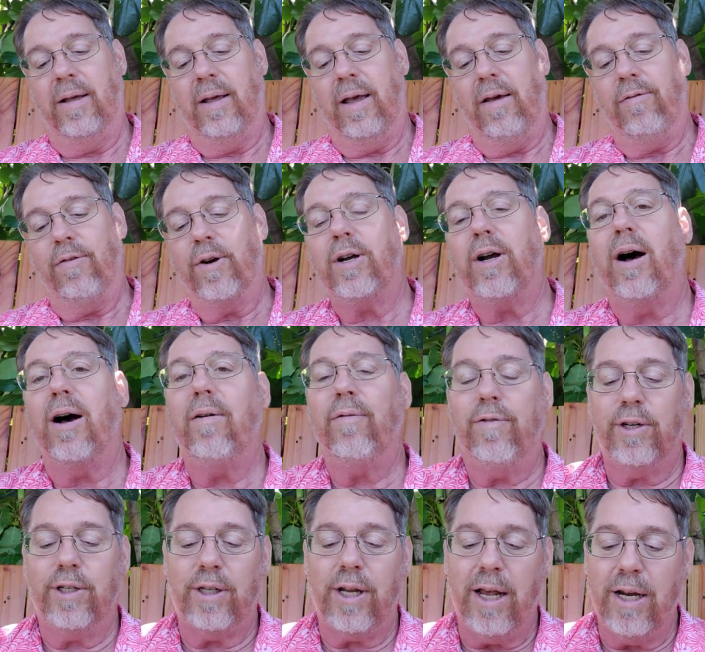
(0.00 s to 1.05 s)
If your
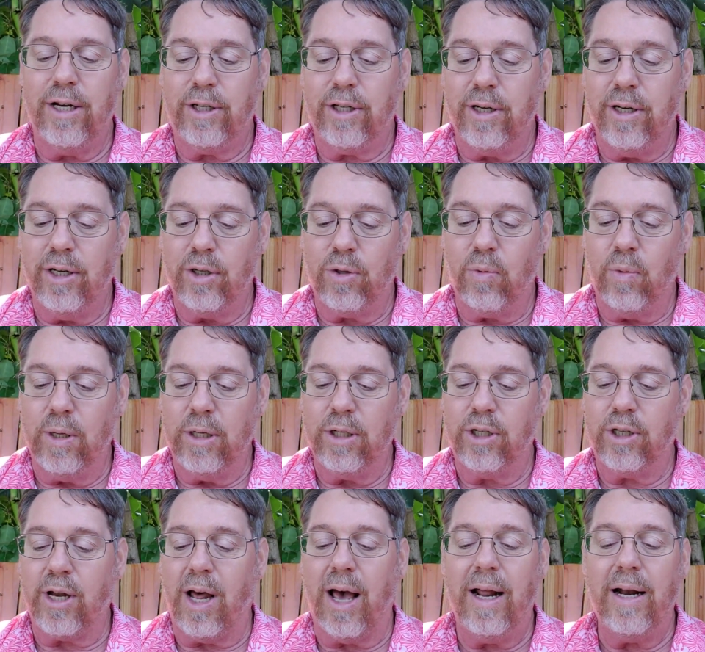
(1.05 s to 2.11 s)
conversation is one
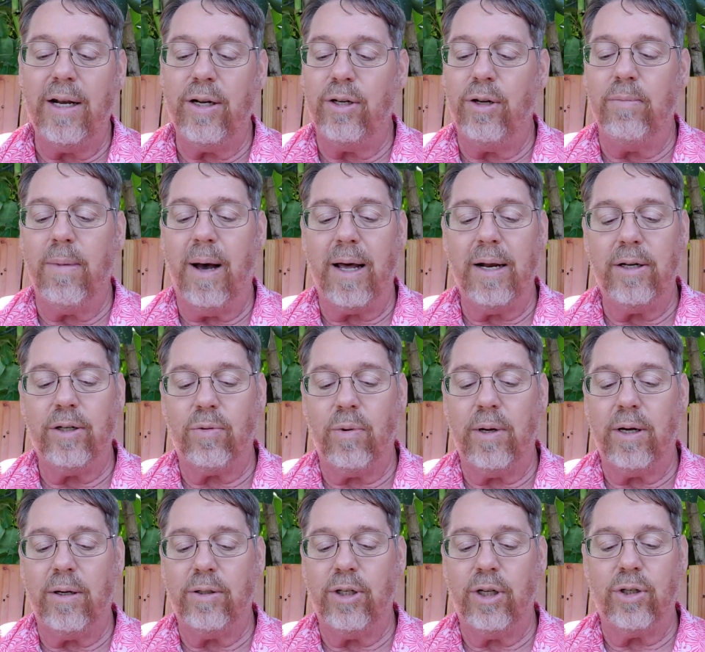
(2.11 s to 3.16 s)
sided, you might as
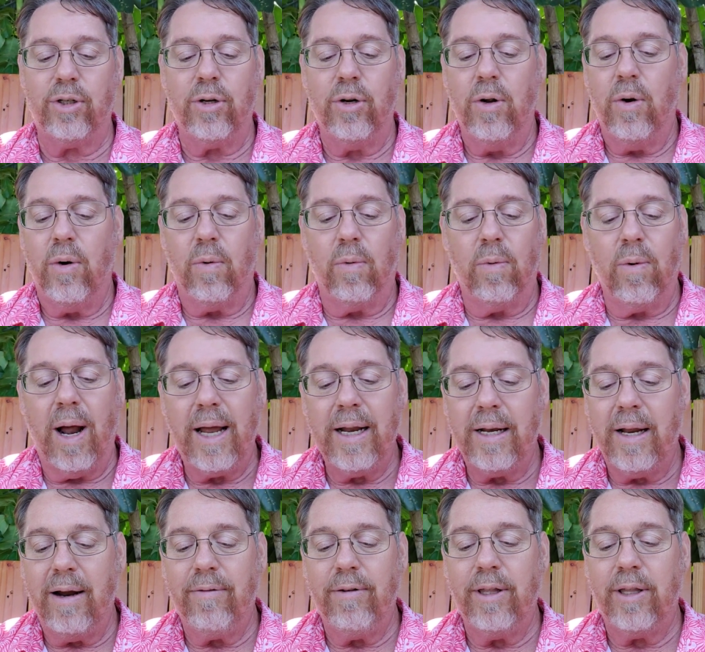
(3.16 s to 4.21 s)
well just write
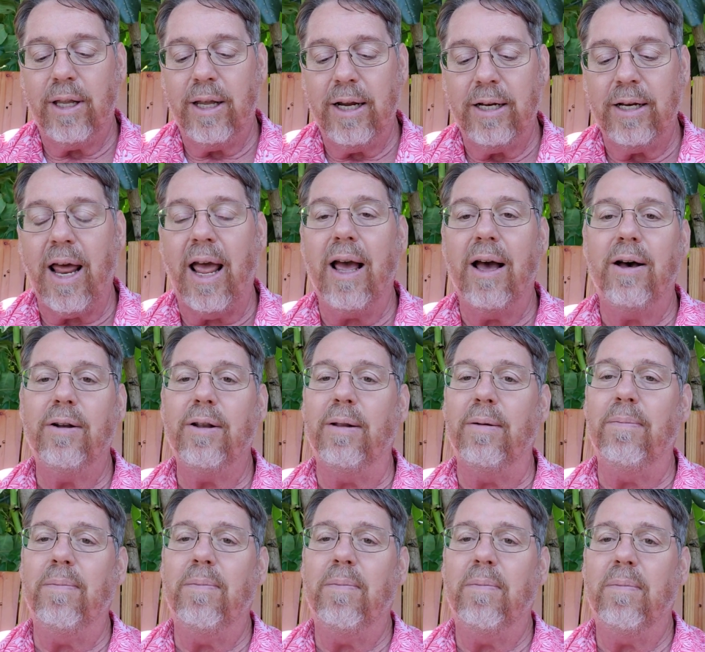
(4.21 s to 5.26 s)
everything down
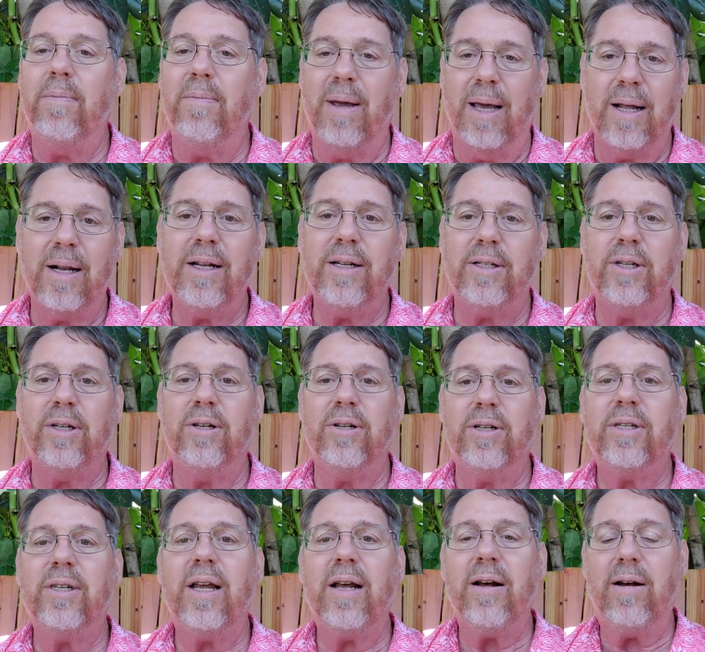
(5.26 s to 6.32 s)
and mail it to
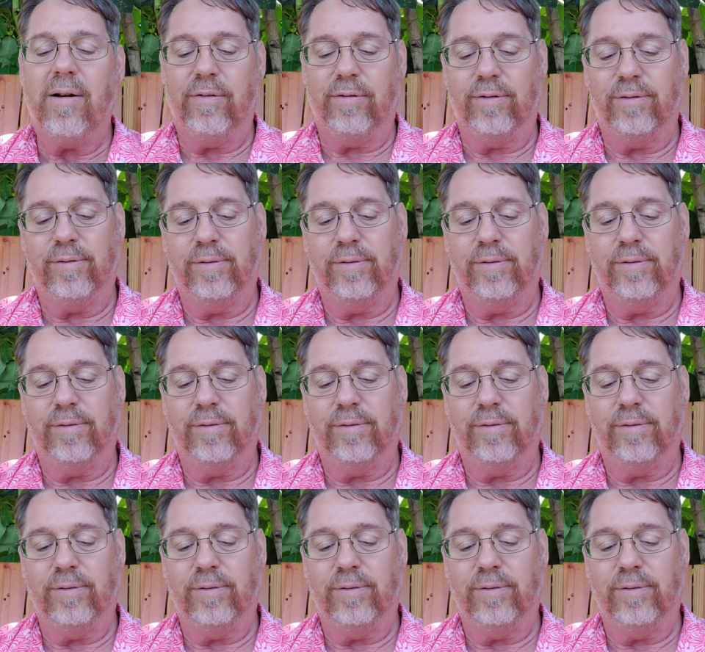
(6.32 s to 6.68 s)
yourself.